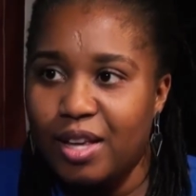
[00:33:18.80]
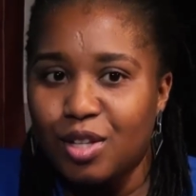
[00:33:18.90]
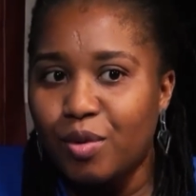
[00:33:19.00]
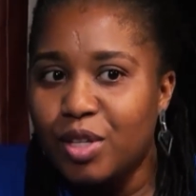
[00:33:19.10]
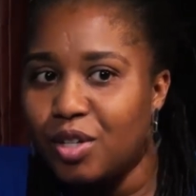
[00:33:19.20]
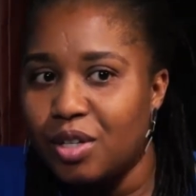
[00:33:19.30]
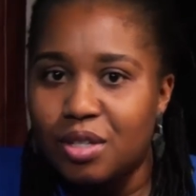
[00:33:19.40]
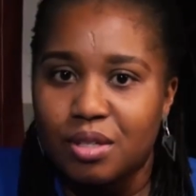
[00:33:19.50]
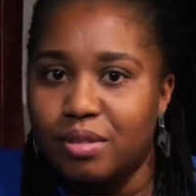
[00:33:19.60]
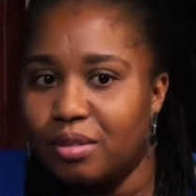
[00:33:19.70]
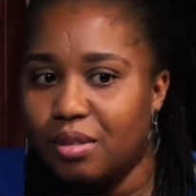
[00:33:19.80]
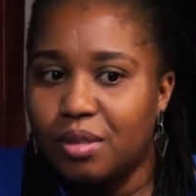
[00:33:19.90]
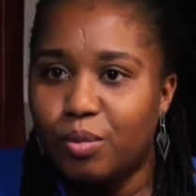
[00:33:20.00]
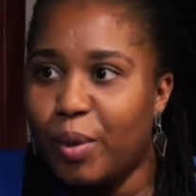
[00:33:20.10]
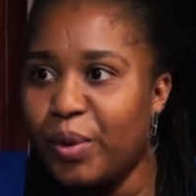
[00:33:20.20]
It's always just,
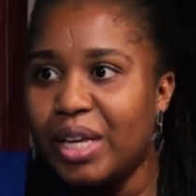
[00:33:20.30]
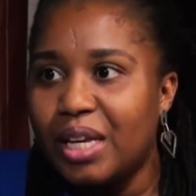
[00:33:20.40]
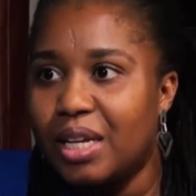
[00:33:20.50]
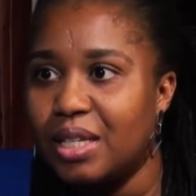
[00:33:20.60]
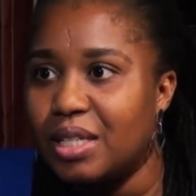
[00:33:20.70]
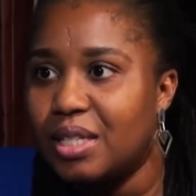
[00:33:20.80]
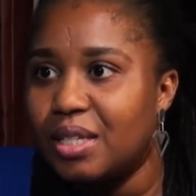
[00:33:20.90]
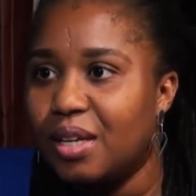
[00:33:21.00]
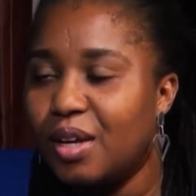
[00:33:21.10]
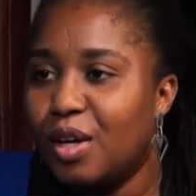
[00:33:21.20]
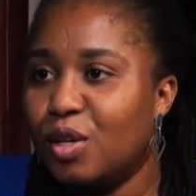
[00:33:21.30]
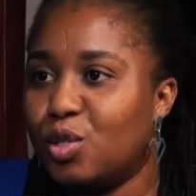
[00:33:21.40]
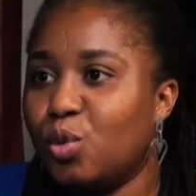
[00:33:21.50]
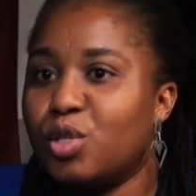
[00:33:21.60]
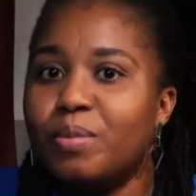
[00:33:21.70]
we're winging it.
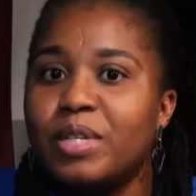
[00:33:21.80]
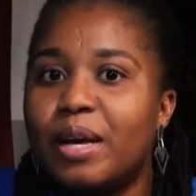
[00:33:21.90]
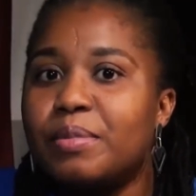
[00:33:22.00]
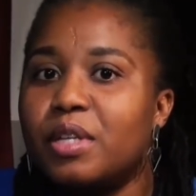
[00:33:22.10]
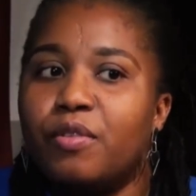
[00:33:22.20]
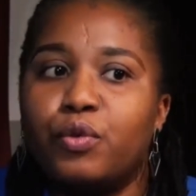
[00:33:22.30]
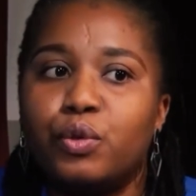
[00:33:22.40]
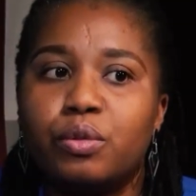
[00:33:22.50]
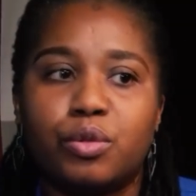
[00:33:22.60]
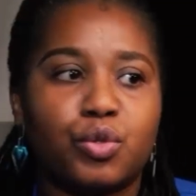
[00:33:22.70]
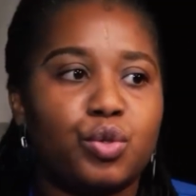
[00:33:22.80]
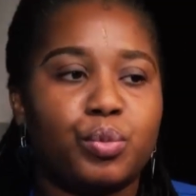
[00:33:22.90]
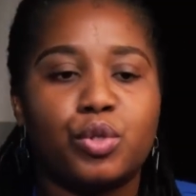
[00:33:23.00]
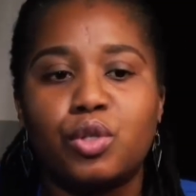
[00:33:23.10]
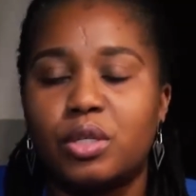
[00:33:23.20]
So sometimes even
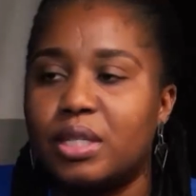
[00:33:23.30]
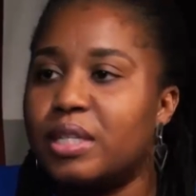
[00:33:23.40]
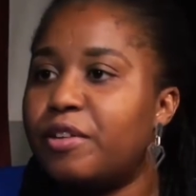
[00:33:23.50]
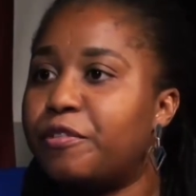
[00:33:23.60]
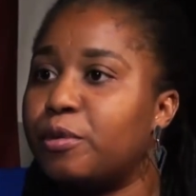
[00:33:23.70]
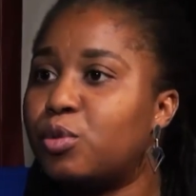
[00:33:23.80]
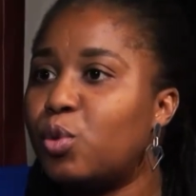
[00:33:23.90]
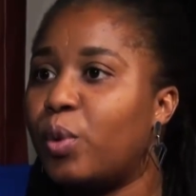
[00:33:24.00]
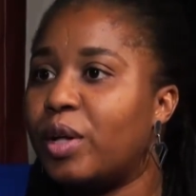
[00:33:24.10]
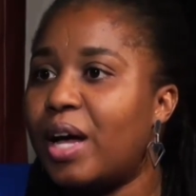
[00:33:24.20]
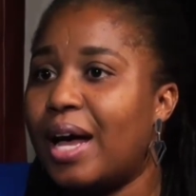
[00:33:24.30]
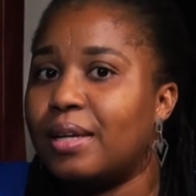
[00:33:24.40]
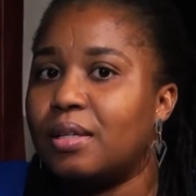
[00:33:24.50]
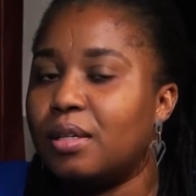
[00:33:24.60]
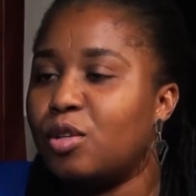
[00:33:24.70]
distributors, they see a film do well
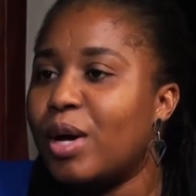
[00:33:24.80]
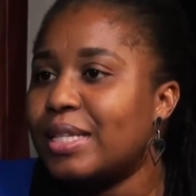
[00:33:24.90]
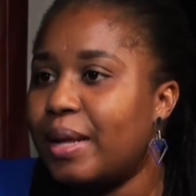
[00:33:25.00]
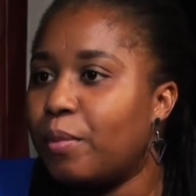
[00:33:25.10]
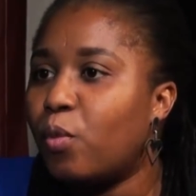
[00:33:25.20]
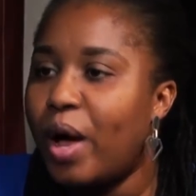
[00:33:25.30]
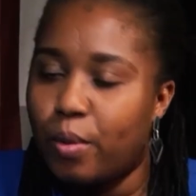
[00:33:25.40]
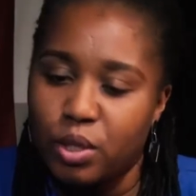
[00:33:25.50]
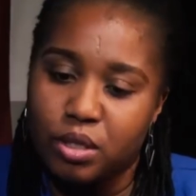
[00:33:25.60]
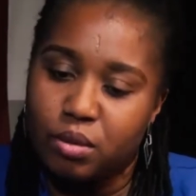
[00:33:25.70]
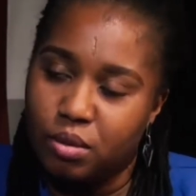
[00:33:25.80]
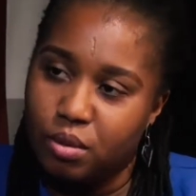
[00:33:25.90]
and you ask them why. What